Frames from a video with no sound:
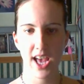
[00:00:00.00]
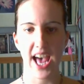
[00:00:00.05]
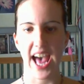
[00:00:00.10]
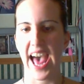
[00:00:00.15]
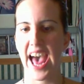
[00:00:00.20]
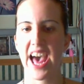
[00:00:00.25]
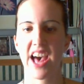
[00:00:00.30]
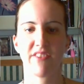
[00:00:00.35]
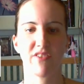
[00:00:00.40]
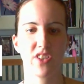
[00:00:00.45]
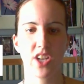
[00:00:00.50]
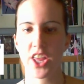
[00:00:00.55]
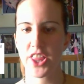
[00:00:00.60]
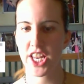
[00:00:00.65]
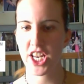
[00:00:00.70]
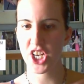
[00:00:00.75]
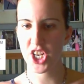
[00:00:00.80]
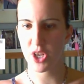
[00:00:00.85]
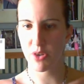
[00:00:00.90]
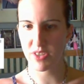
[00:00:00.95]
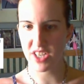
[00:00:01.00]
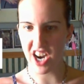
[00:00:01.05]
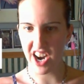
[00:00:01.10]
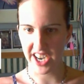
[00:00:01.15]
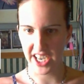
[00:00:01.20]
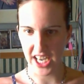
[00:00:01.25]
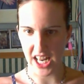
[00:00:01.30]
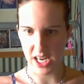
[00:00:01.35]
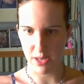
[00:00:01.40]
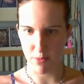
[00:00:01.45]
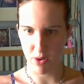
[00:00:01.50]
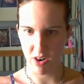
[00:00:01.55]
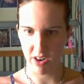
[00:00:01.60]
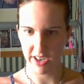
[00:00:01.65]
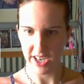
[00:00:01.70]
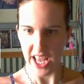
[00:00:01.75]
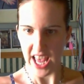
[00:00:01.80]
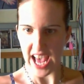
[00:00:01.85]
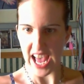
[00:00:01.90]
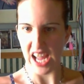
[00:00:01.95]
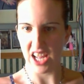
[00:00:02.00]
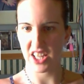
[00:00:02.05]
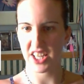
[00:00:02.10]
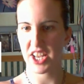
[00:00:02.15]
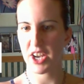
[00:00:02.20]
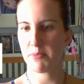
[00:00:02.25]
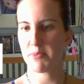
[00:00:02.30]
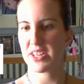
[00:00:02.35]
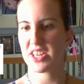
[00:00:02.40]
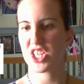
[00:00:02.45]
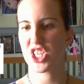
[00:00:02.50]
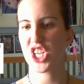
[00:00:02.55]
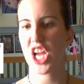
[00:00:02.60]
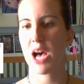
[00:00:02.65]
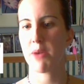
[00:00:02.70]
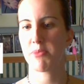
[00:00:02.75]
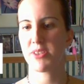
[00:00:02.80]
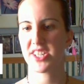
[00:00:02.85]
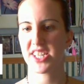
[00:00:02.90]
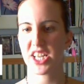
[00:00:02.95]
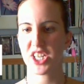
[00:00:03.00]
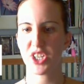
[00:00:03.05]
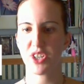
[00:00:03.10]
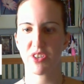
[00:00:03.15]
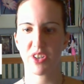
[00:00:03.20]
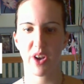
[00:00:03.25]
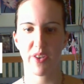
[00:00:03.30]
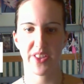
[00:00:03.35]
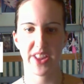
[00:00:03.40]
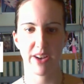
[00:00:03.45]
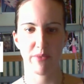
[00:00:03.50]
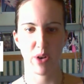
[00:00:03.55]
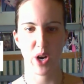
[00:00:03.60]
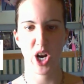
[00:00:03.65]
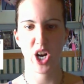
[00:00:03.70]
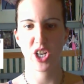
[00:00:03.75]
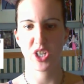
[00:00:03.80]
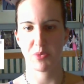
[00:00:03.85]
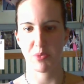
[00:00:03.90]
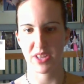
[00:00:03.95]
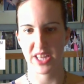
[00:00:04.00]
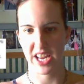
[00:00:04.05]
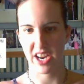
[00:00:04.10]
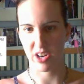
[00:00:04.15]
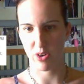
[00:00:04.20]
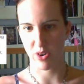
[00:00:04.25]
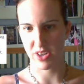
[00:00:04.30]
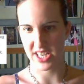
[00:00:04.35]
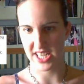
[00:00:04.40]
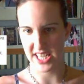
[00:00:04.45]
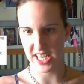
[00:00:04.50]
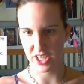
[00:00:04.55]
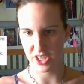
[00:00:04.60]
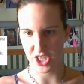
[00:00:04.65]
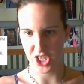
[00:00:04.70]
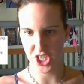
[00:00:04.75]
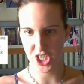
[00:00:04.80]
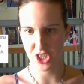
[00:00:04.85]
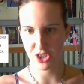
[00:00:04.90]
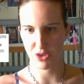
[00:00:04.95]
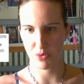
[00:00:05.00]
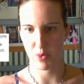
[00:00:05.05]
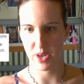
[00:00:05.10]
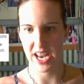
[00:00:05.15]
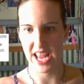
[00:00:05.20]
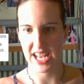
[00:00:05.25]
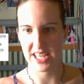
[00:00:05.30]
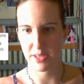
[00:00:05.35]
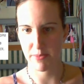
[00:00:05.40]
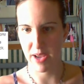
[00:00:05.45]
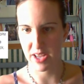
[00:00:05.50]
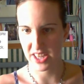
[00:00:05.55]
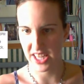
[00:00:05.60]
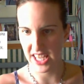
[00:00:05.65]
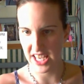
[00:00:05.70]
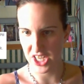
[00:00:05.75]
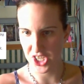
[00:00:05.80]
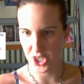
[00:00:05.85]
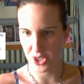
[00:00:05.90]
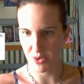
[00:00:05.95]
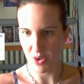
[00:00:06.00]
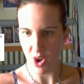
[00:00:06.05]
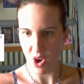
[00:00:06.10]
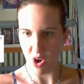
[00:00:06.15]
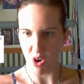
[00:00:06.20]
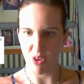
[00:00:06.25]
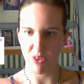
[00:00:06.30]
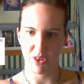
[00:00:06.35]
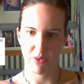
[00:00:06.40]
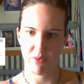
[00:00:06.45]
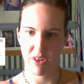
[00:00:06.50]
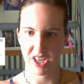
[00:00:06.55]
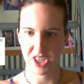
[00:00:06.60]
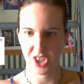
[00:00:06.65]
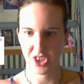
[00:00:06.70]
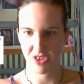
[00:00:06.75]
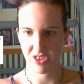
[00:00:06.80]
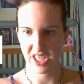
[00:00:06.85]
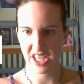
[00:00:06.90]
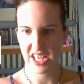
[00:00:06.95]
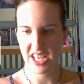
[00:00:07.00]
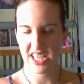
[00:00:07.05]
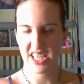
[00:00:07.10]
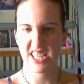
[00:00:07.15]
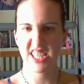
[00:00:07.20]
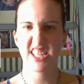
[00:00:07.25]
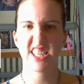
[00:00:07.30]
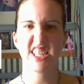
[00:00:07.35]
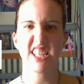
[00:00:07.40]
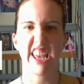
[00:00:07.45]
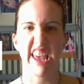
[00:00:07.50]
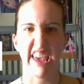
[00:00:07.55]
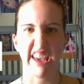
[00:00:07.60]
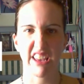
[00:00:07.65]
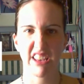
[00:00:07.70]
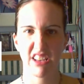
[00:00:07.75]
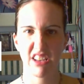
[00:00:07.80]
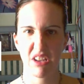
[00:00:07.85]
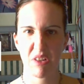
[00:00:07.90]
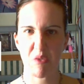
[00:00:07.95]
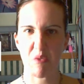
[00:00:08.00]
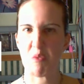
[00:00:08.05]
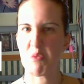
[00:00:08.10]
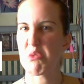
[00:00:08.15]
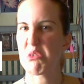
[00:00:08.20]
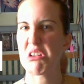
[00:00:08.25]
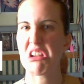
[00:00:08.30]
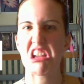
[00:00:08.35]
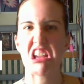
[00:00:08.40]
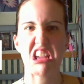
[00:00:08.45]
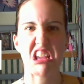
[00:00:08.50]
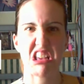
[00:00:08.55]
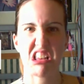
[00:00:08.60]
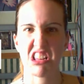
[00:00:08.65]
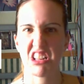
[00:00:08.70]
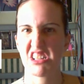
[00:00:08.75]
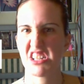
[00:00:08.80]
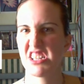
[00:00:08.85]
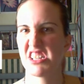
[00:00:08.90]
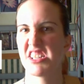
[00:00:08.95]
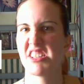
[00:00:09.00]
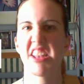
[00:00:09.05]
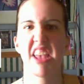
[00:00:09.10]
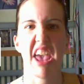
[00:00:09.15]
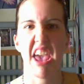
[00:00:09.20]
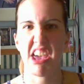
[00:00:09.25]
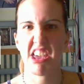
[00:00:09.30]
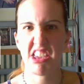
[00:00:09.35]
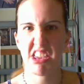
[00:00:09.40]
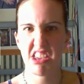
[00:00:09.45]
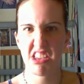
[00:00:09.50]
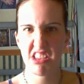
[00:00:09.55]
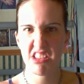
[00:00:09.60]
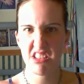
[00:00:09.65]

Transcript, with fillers: I have nothing to do with Target anymore. I only hope that the shoppers that do go there rehearse what they are going to tell their children when asked about the issue, or the registry. Sick. Real sick.